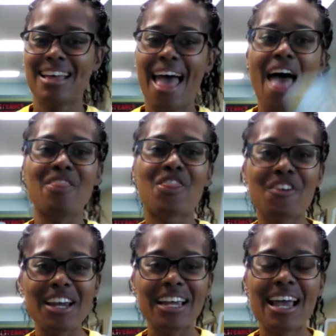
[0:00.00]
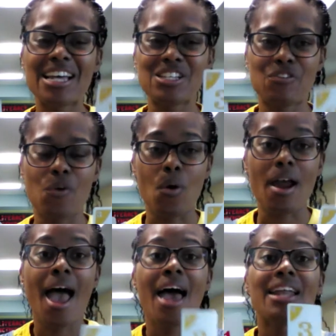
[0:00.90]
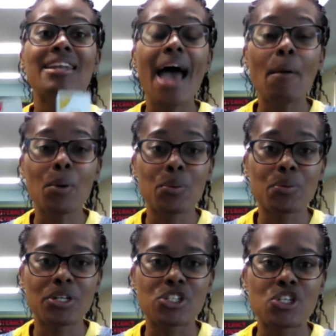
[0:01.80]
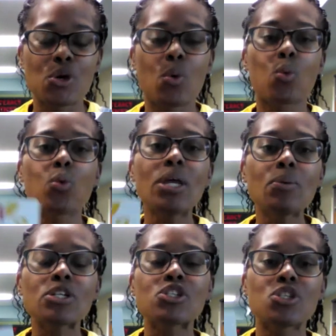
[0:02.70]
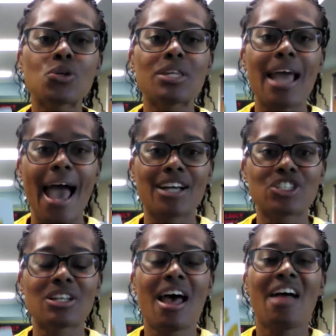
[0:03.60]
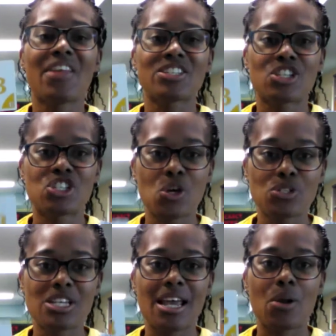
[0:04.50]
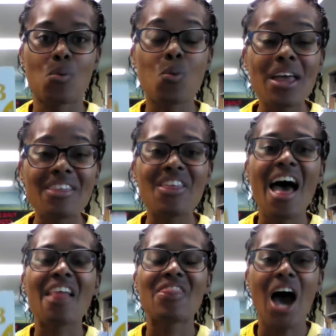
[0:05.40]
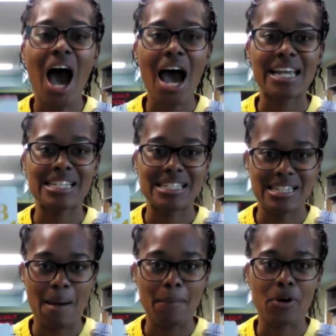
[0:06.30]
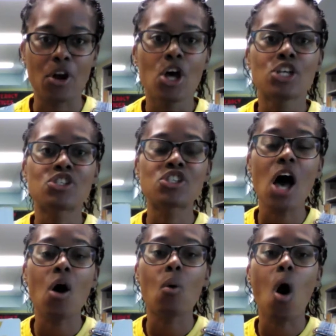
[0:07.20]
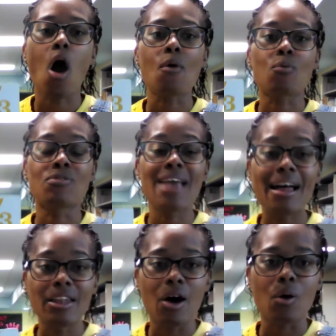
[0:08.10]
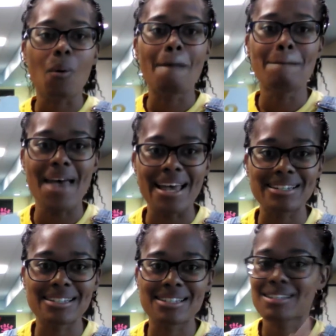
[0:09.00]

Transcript: and 3 is 4. Now what we want to do, we want to do the action that's associated with the highest number. So our yellow meant